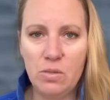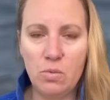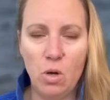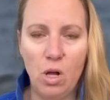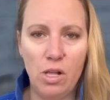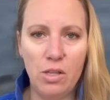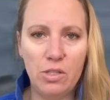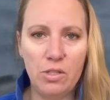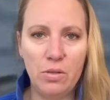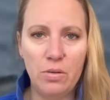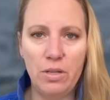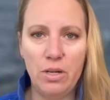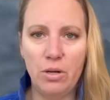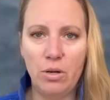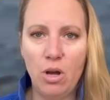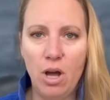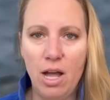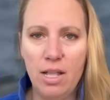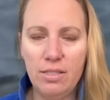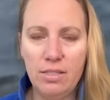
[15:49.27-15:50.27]
walls, so they're
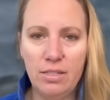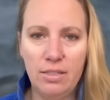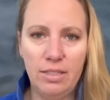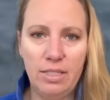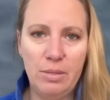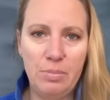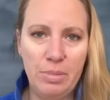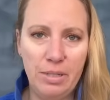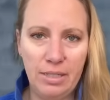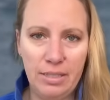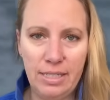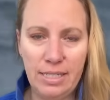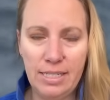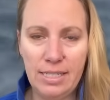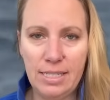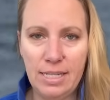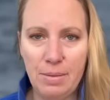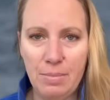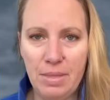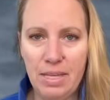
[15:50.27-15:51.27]
constantly building
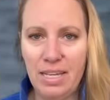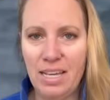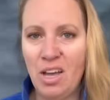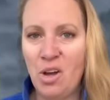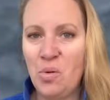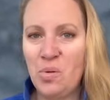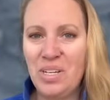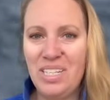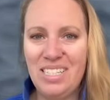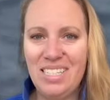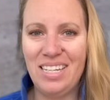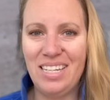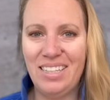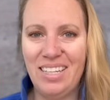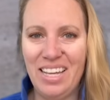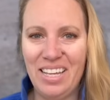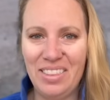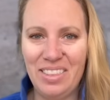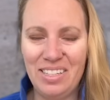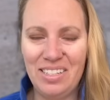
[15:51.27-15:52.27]
something. I always
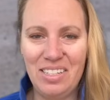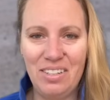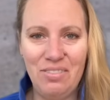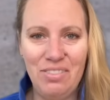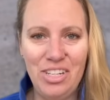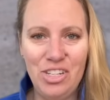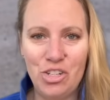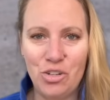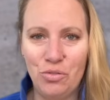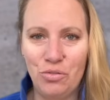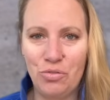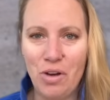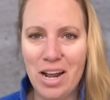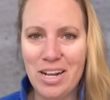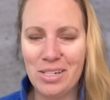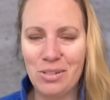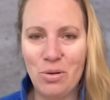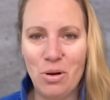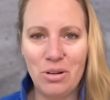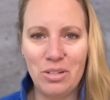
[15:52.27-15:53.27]
like the TV show
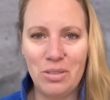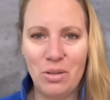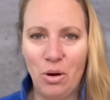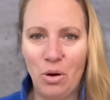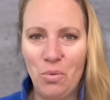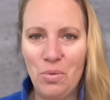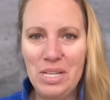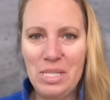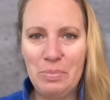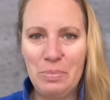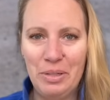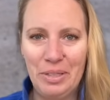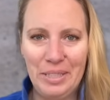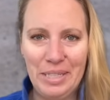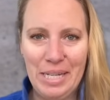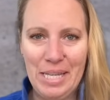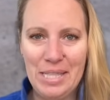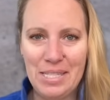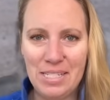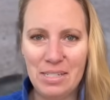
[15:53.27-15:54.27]
Fraggle Rock, they're always
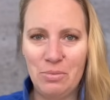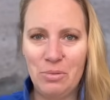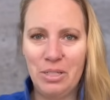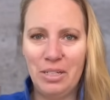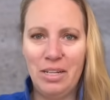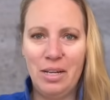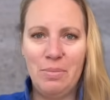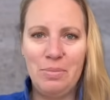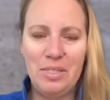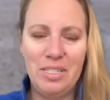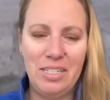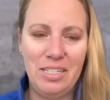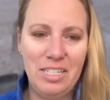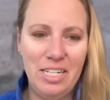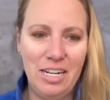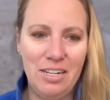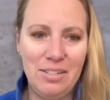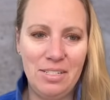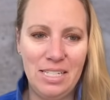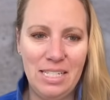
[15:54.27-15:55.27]
building and someone comes and
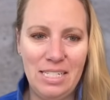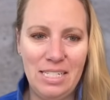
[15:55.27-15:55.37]
tears it